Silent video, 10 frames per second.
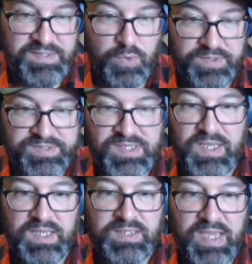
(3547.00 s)
points,
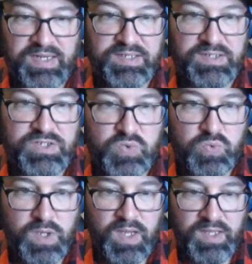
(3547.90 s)
getting
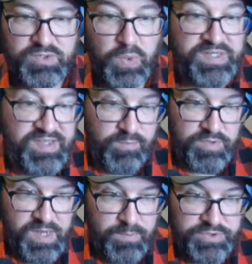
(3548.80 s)

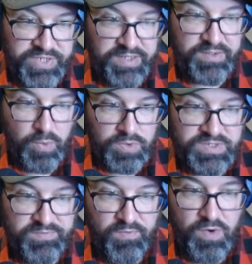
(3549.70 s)
27% projected
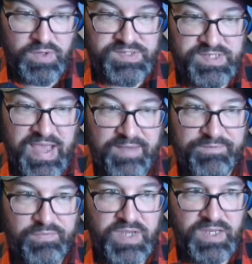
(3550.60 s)
ownership for Ferguson at
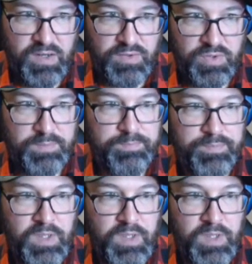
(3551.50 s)
5,800.